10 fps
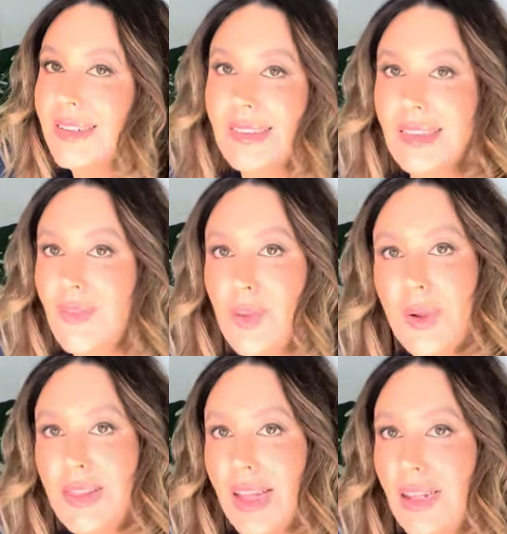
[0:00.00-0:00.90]
just love the
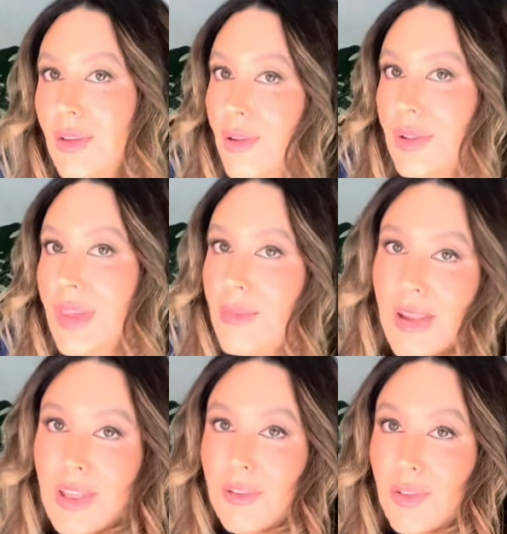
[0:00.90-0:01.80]
way they look. They
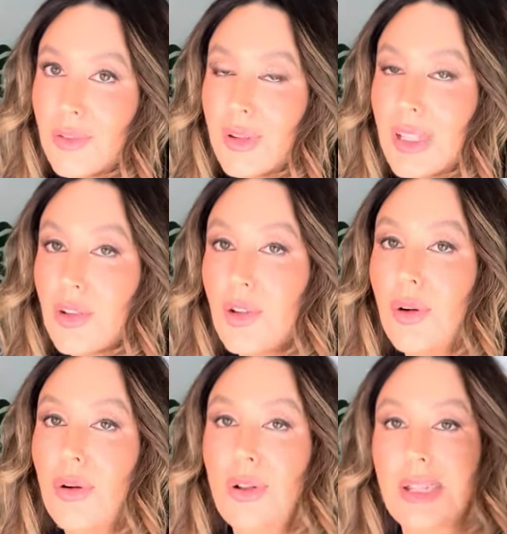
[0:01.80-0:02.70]
make you look really
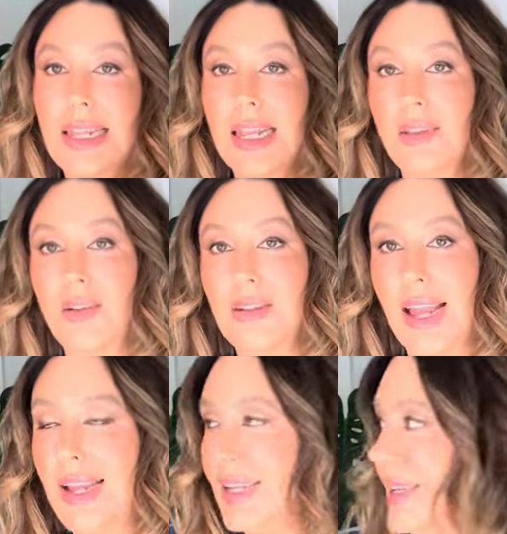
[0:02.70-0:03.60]
tall and
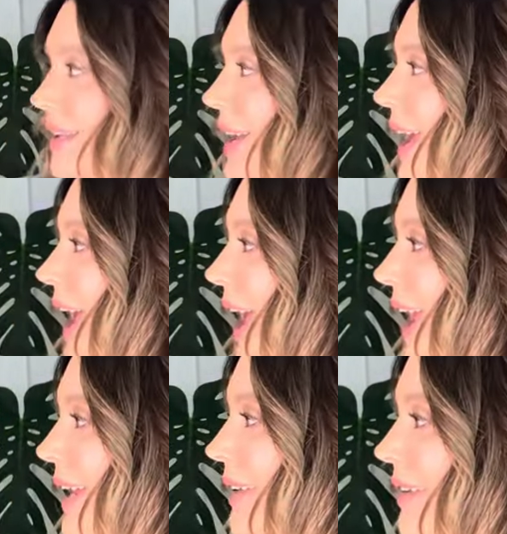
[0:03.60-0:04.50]
elongated.
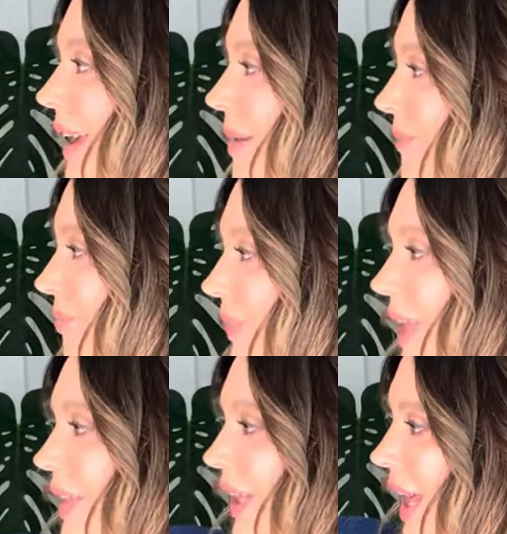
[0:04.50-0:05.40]
And
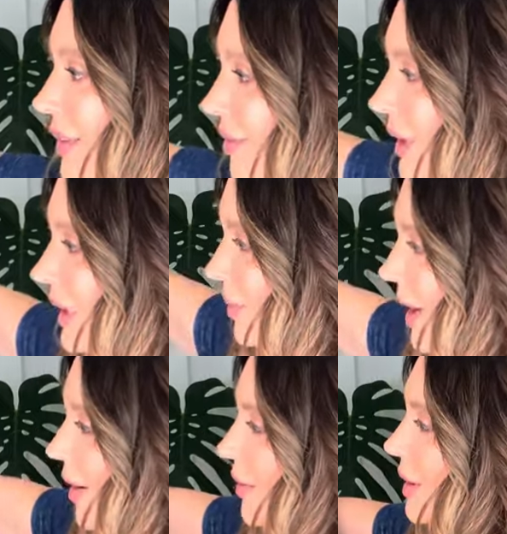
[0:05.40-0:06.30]
they last really
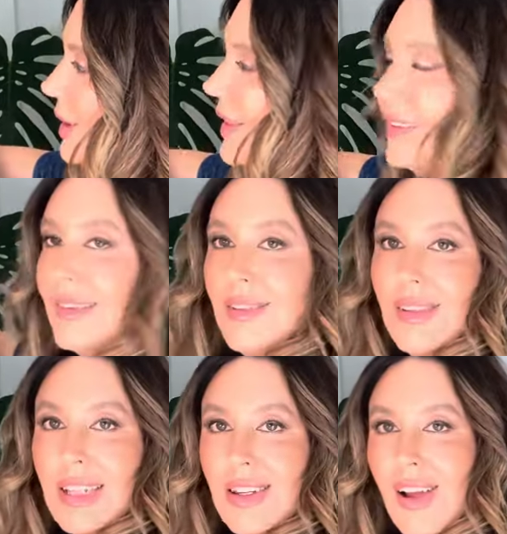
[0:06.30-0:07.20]
well. They're just a
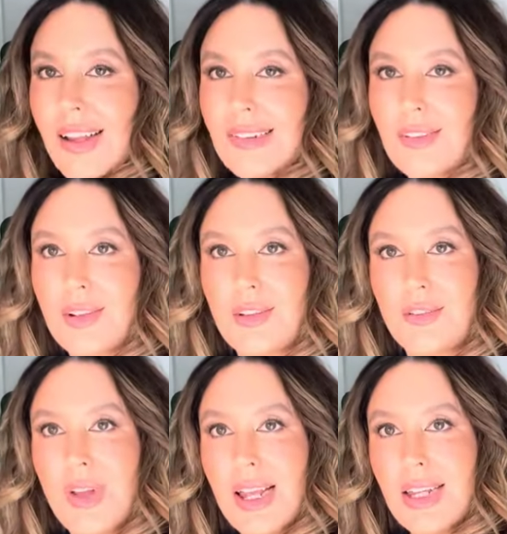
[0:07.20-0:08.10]
really nice sort of,
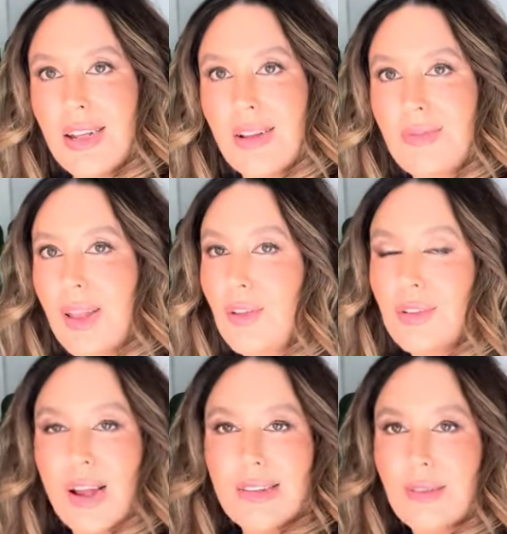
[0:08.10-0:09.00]
they look
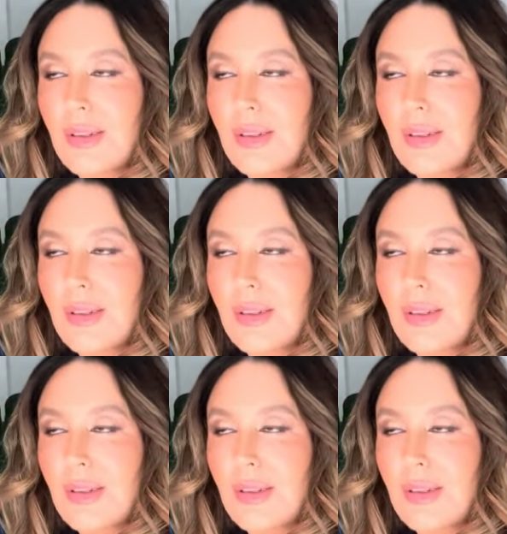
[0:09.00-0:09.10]
nice,